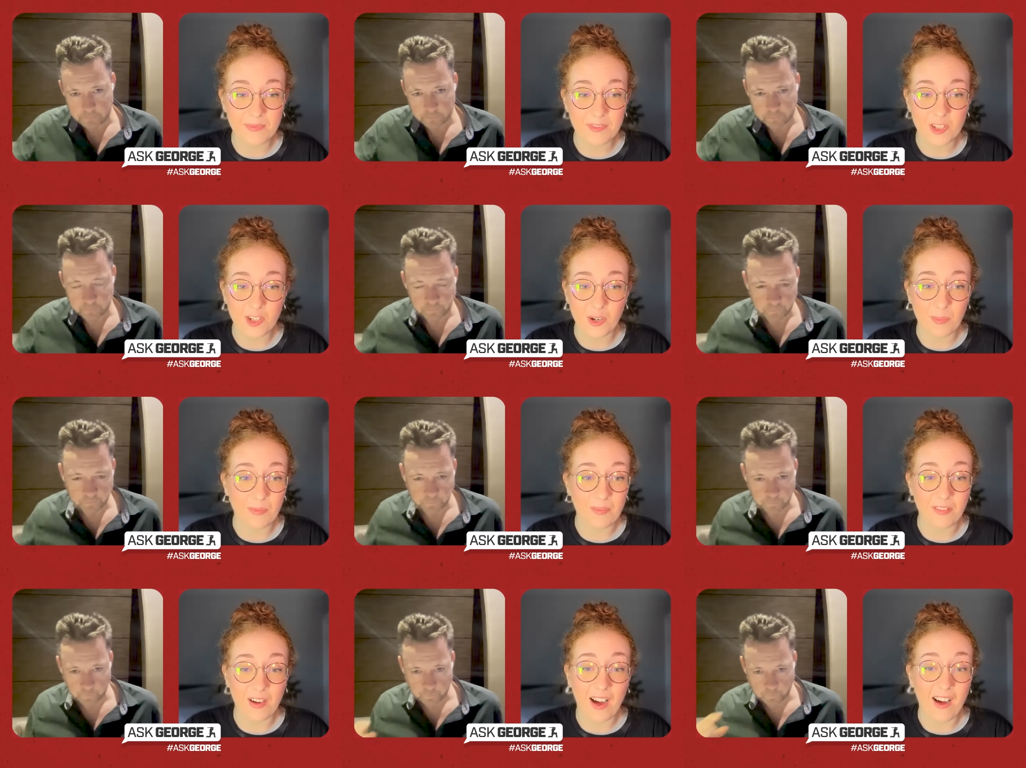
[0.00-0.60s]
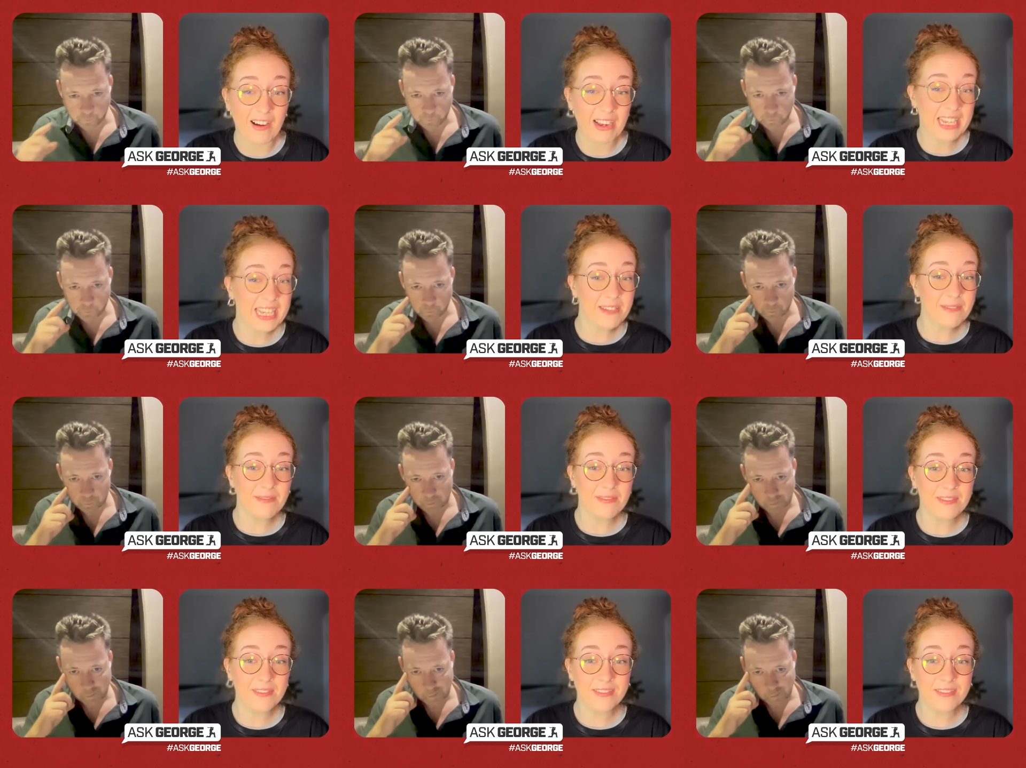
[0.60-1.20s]
Speaker 1: top
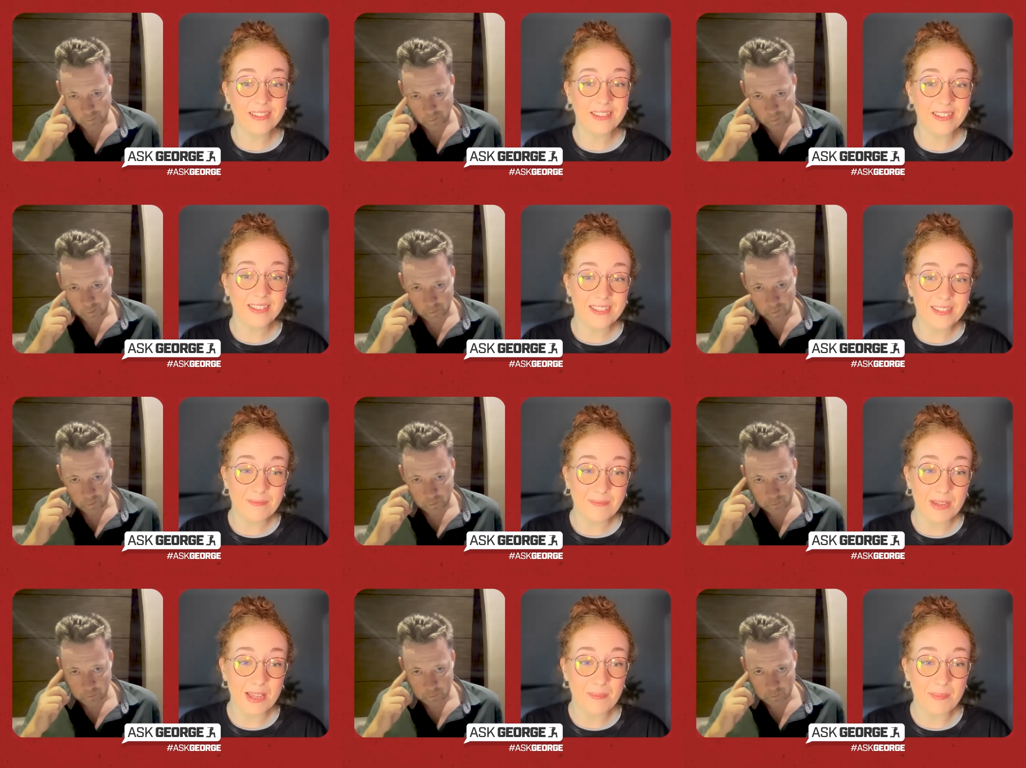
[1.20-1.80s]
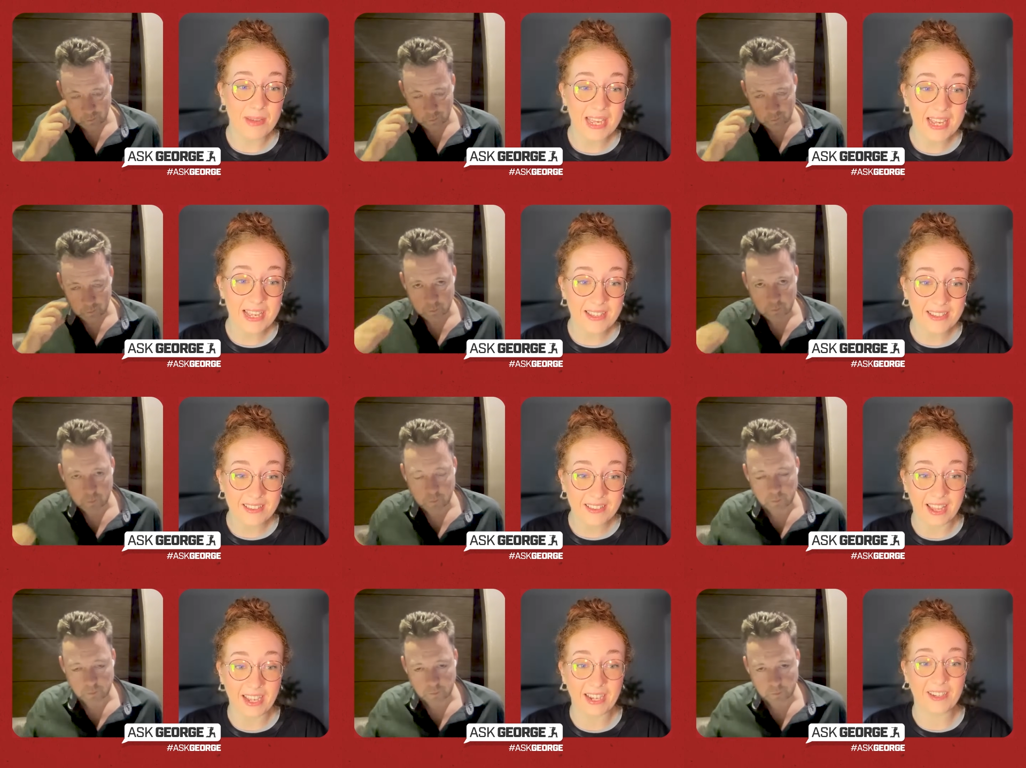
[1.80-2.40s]
five, maybe
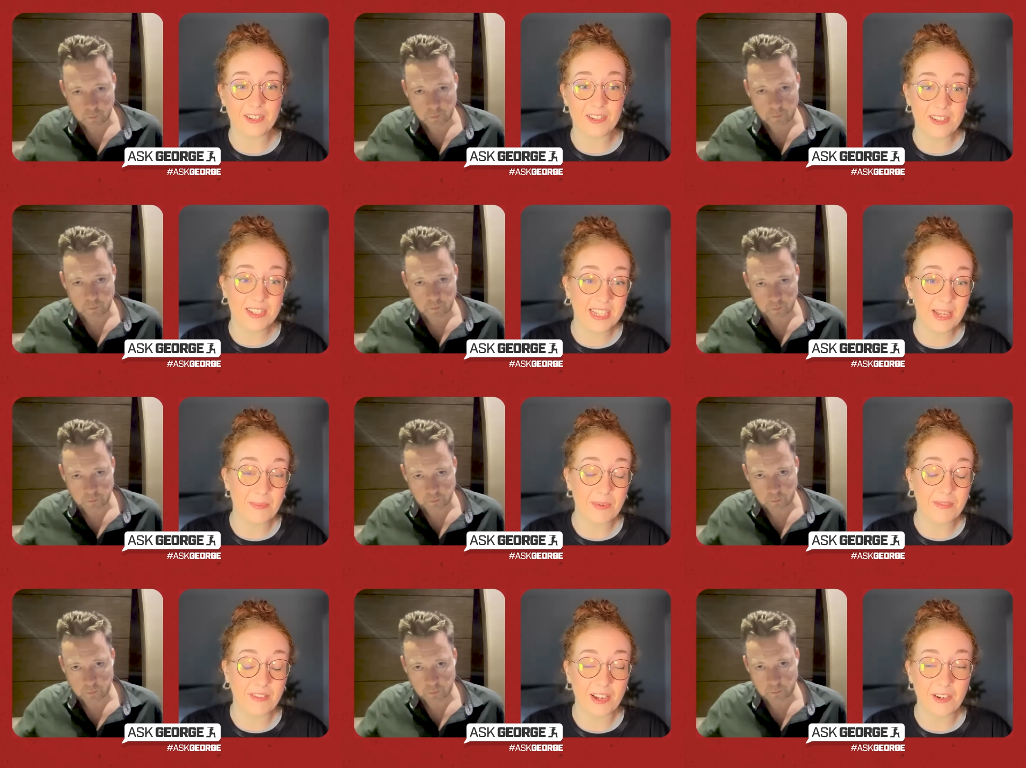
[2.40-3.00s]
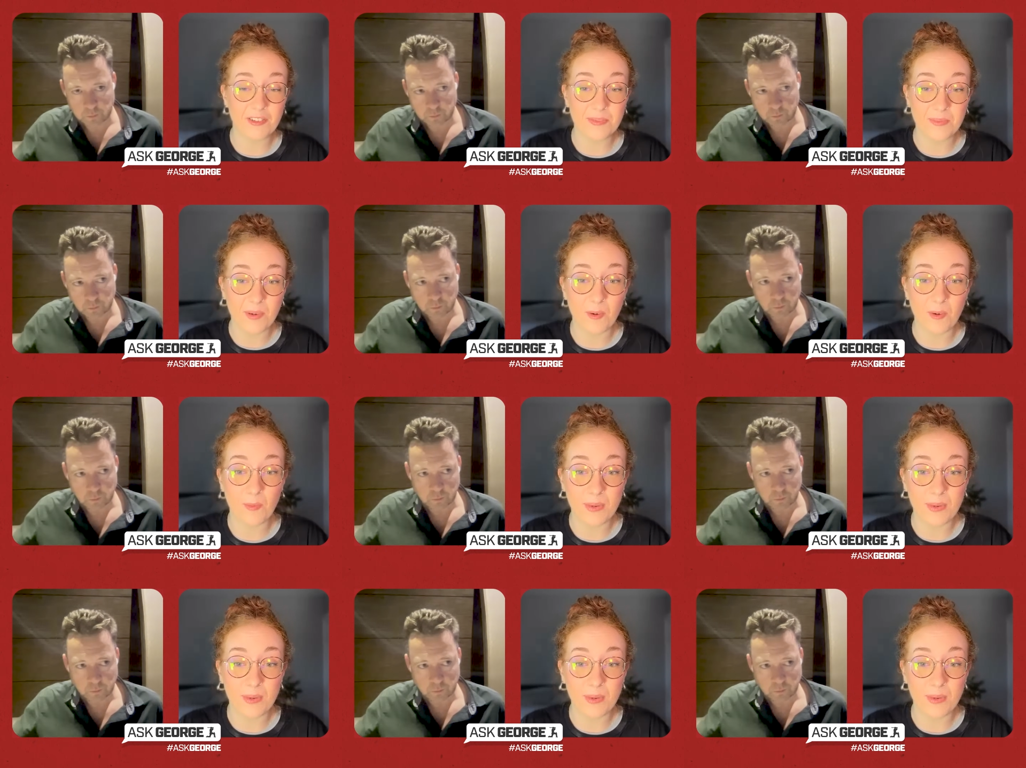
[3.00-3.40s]
like a semi-final spot